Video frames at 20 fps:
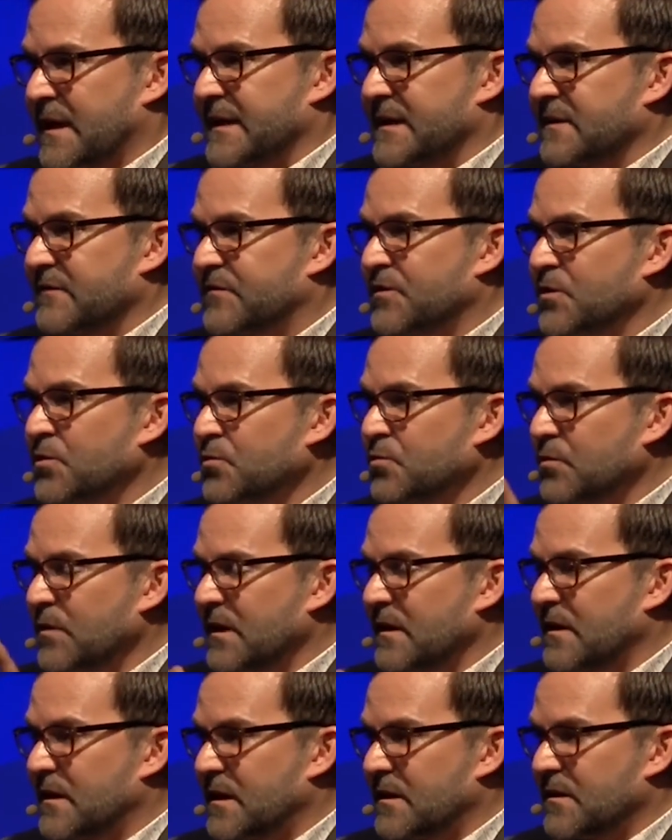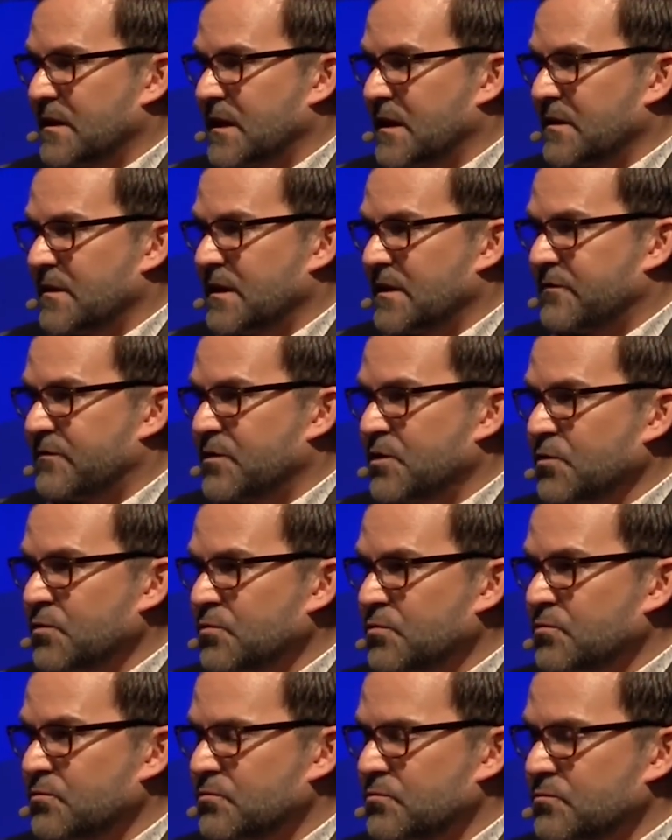And if you, if
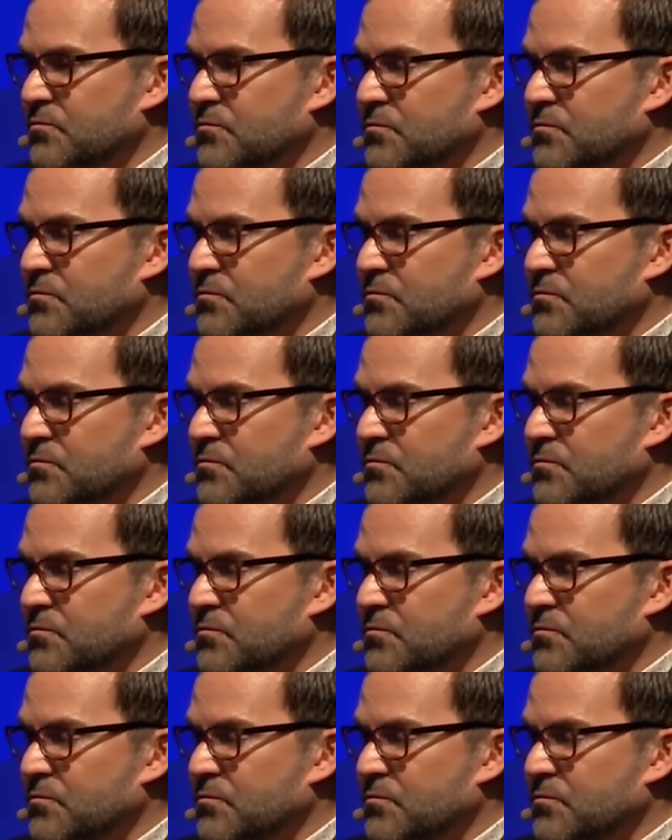you,